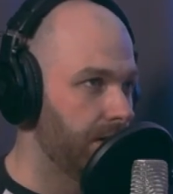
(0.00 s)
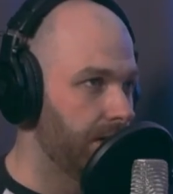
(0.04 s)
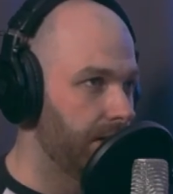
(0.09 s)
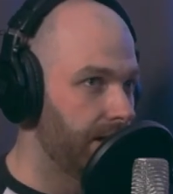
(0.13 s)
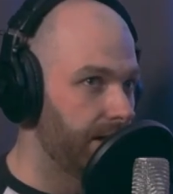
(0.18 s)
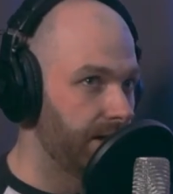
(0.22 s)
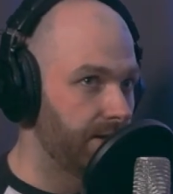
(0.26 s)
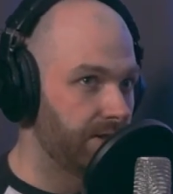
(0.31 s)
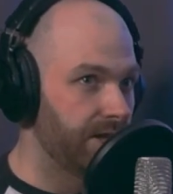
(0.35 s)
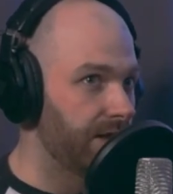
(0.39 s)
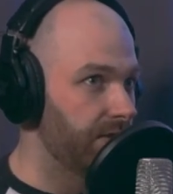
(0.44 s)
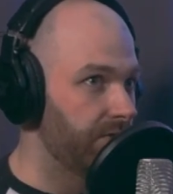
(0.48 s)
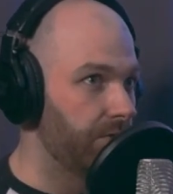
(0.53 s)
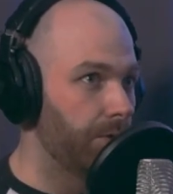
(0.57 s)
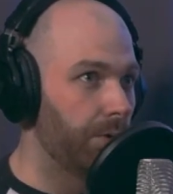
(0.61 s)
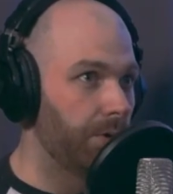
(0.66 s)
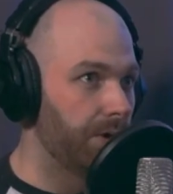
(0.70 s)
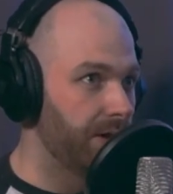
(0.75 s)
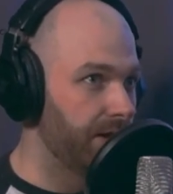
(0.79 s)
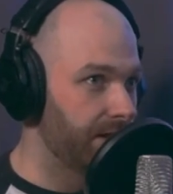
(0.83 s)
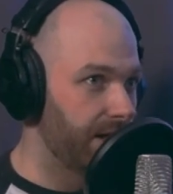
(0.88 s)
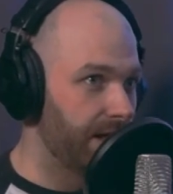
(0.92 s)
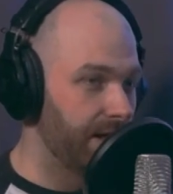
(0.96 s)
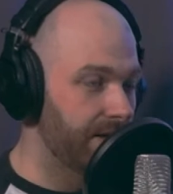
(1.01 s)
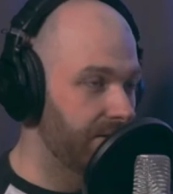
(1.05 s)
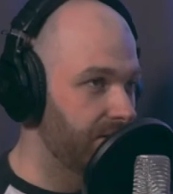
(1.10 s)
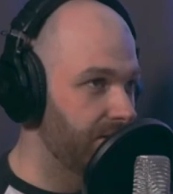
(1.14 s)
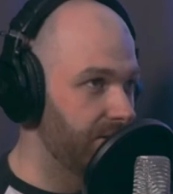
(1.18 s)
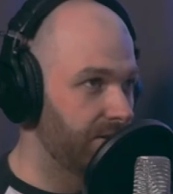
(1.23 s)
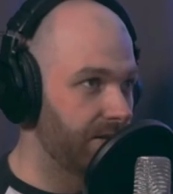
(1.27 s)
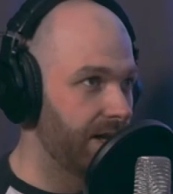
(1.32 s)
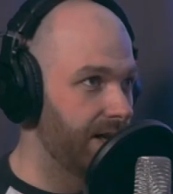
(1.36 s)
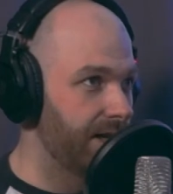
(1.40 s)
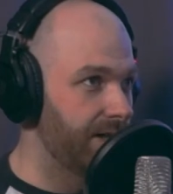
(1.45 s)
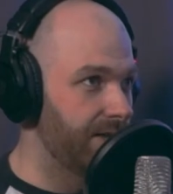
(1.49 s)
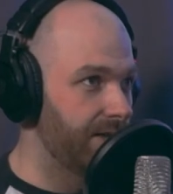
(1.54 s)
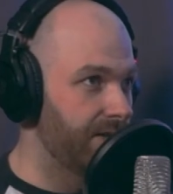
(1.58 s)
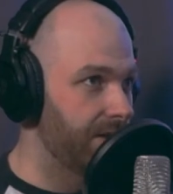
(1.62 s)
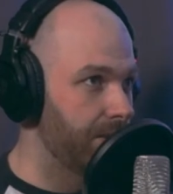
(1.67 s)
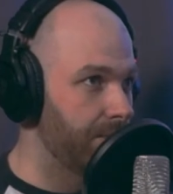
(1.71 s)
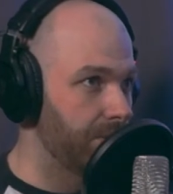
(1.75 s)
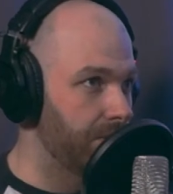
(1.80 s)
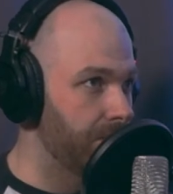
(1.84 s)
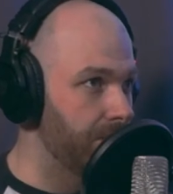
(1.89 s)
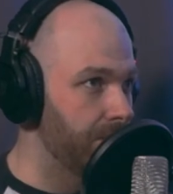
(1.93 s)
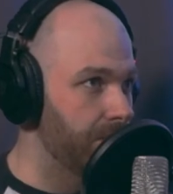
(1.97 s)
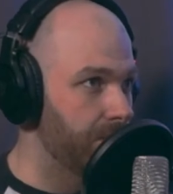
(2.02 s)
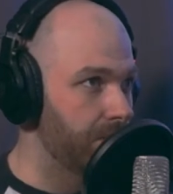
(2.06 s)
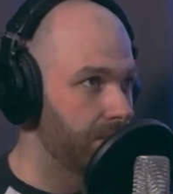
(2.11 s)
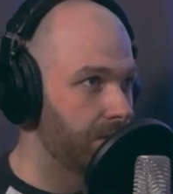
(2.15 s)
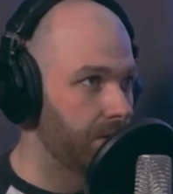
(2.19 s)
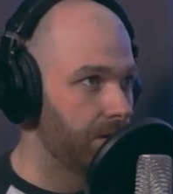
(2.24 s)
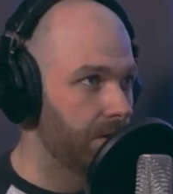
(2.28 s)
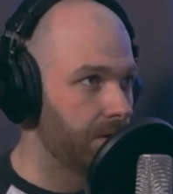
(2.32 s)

And it takes 14 days to see any symptoms.